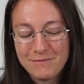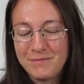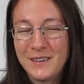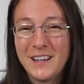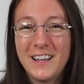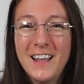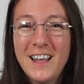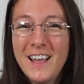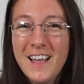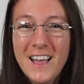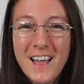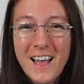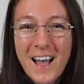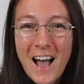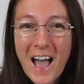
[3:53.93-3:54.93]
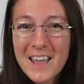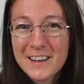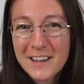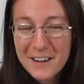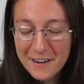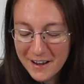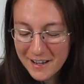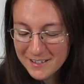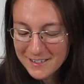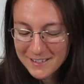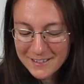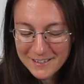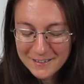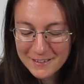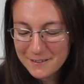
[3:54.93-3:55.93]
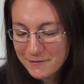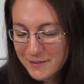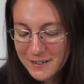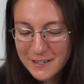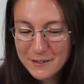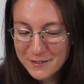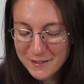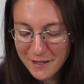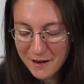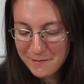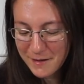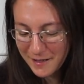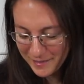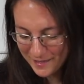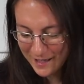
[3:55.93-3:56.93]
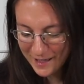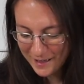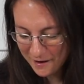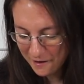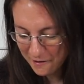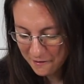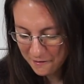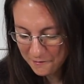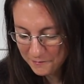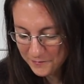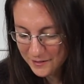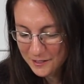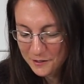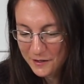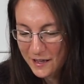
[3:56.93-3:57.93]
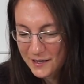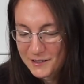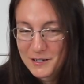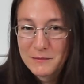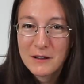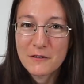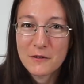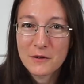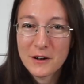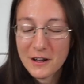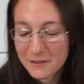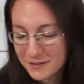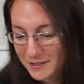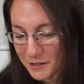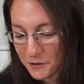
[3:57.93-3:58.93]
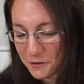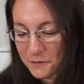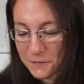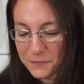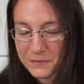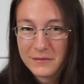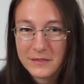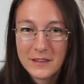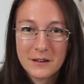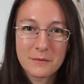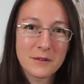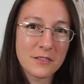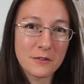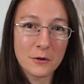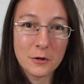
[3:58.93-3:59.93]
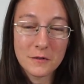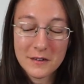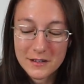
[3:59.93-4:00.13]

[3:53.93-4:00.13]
But I digress, this video is on about that. So yeah, I turned my phone off, so I'm gonna throw it over